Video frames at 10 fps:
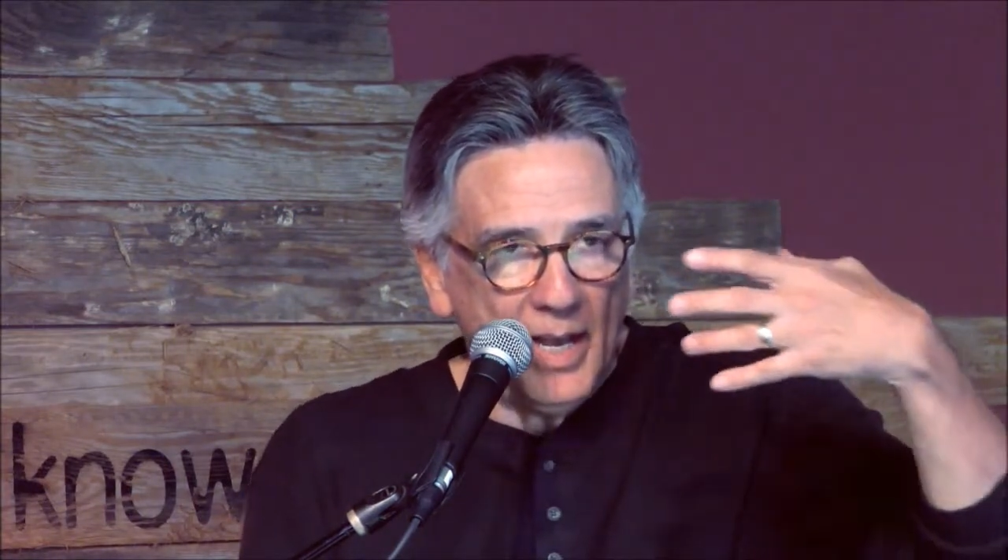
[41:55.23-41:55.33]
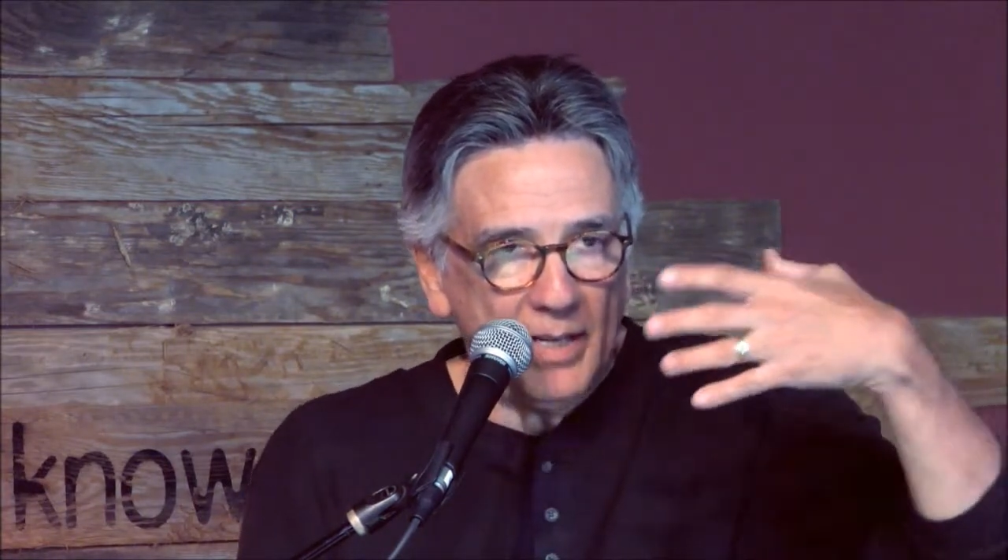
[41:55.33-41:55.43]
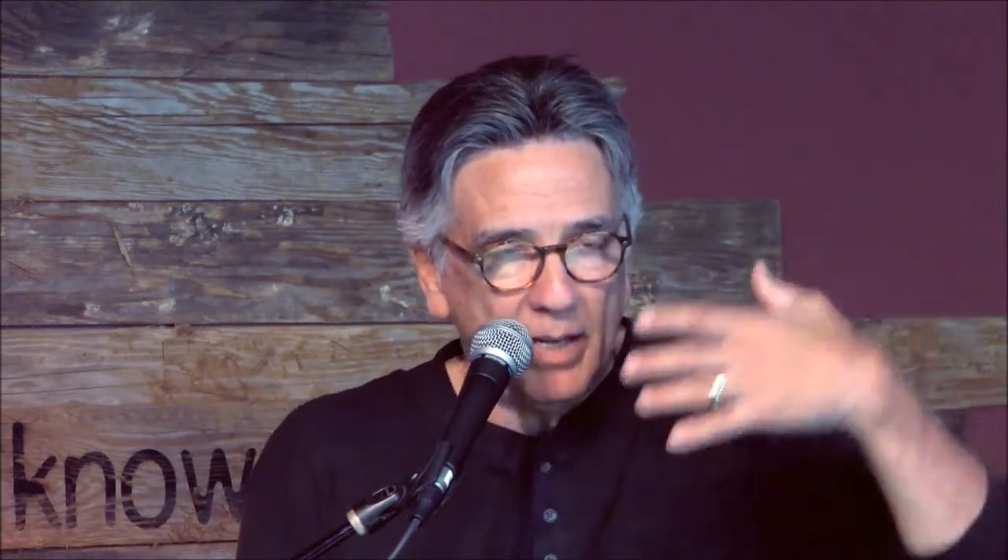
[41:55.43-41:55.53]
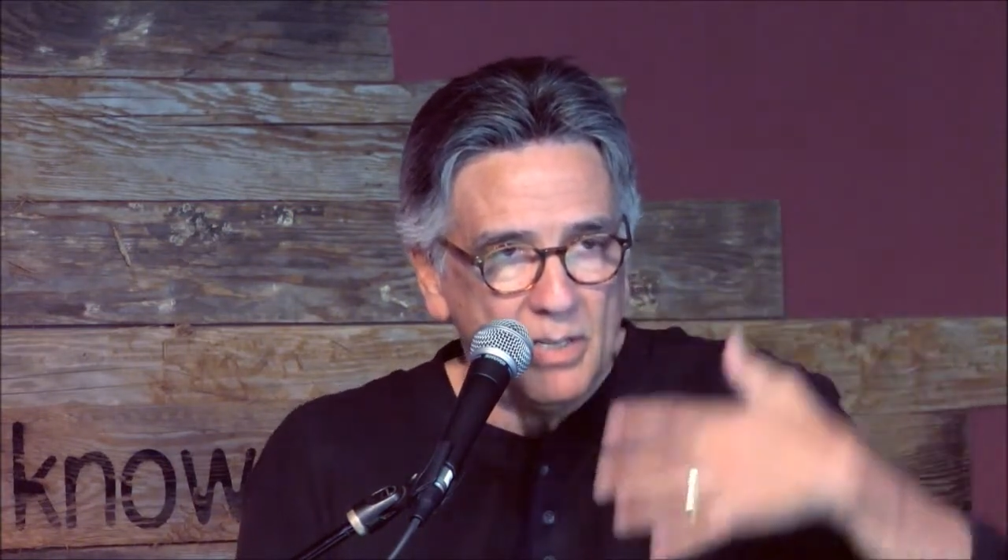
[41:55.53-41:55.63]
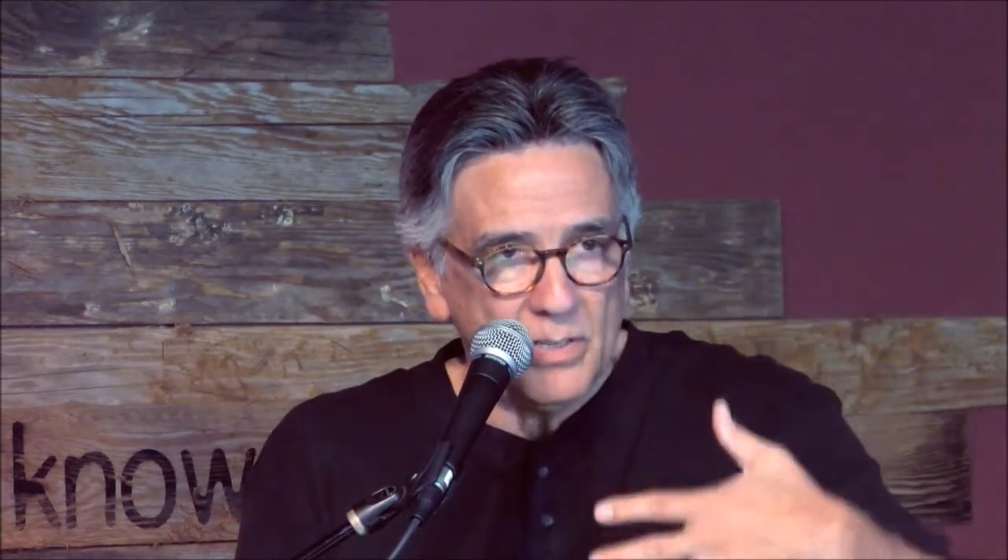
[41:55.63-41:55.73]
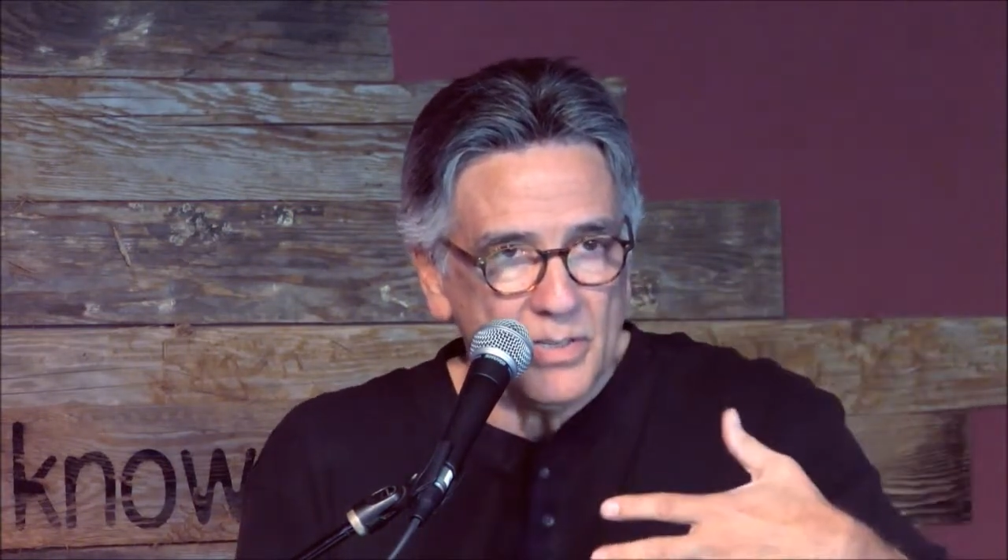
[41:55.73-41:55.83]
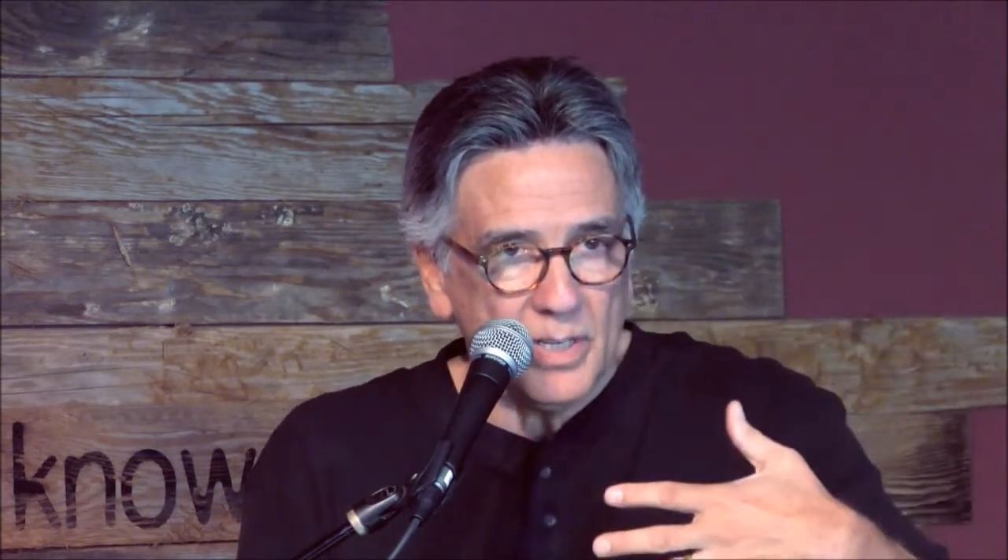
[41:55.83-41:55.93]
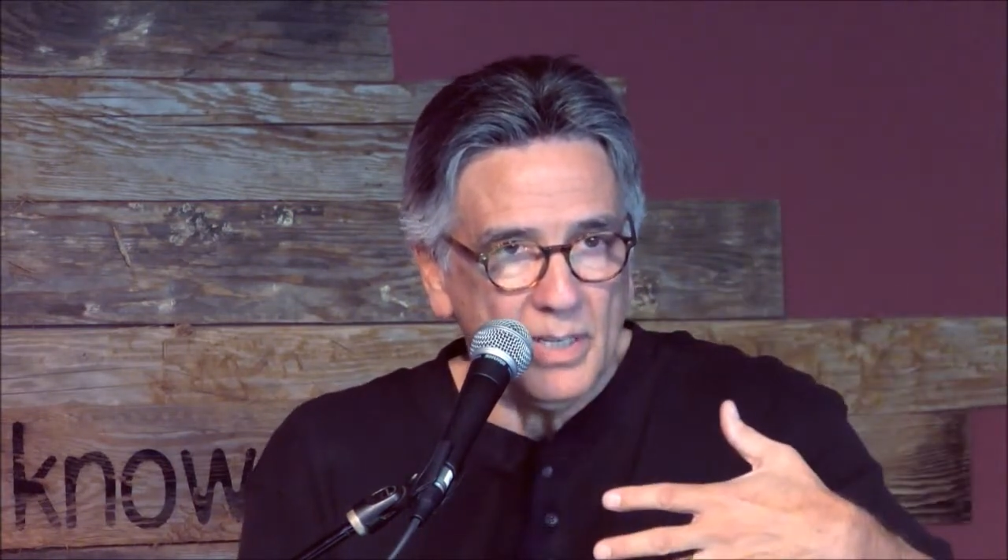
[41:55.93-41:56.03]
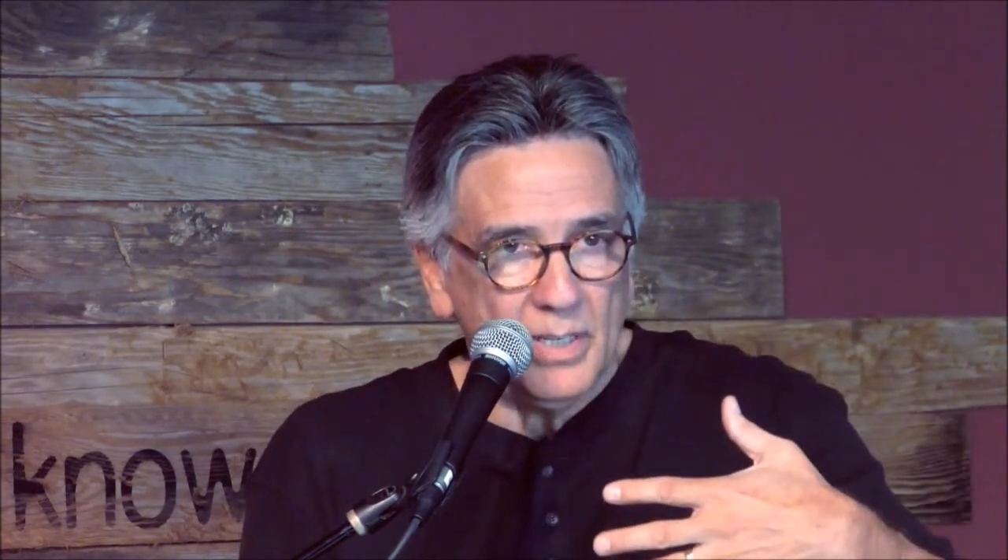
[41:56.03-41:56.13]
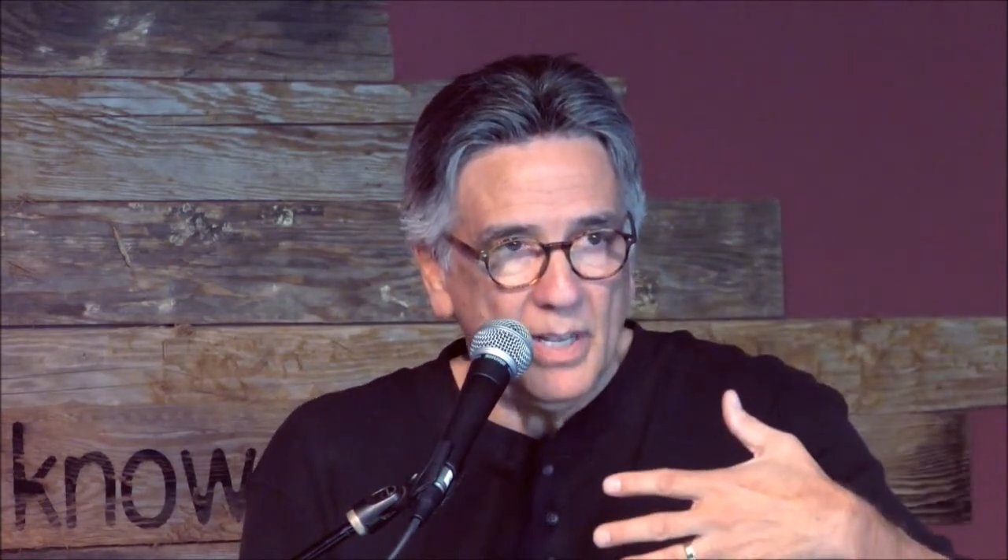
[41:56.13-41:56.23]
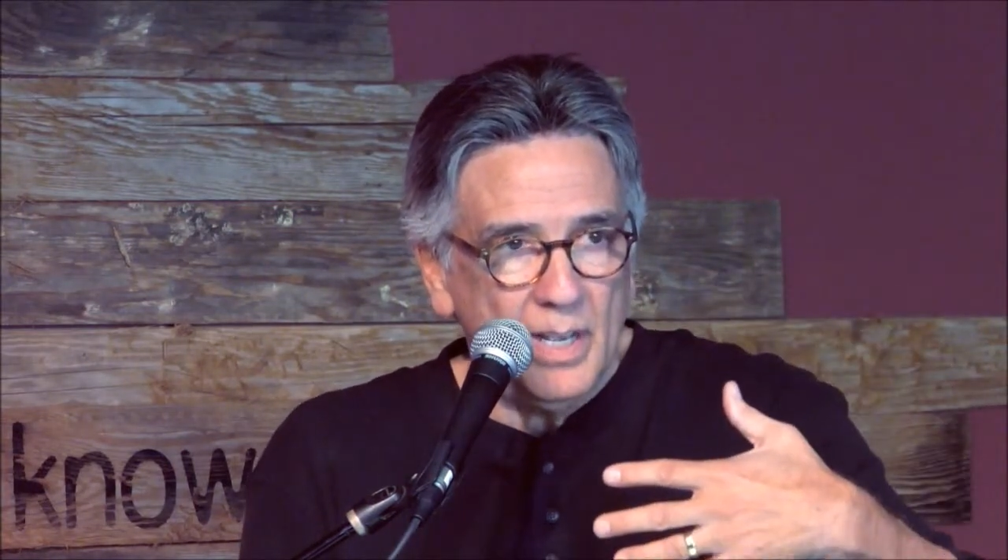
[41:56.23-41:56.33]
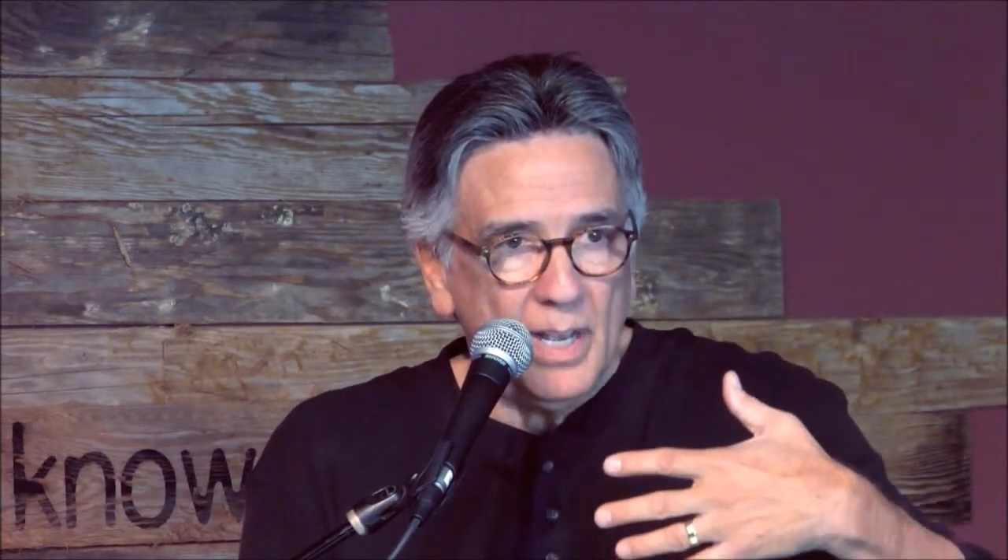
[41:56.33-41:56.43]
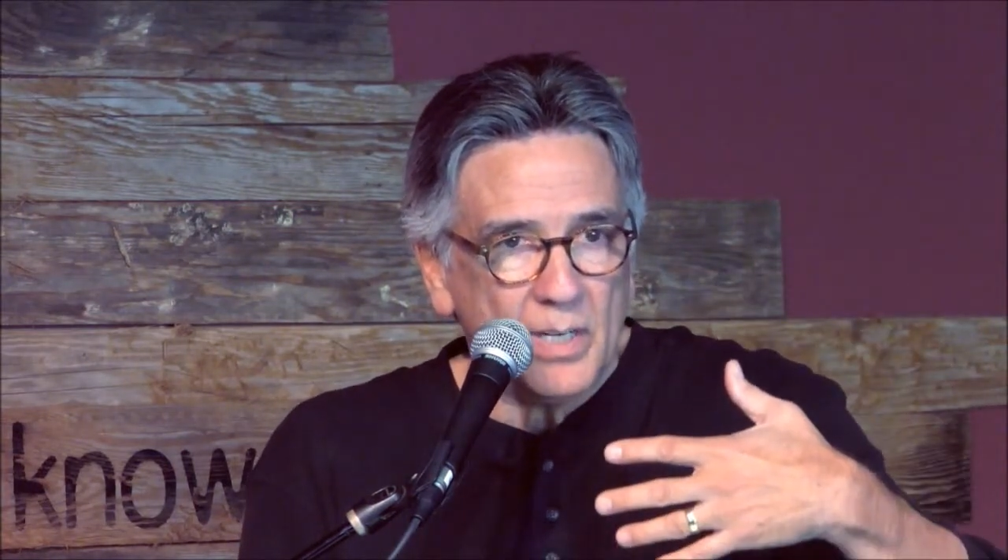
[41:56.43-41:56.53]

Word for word: and unseen,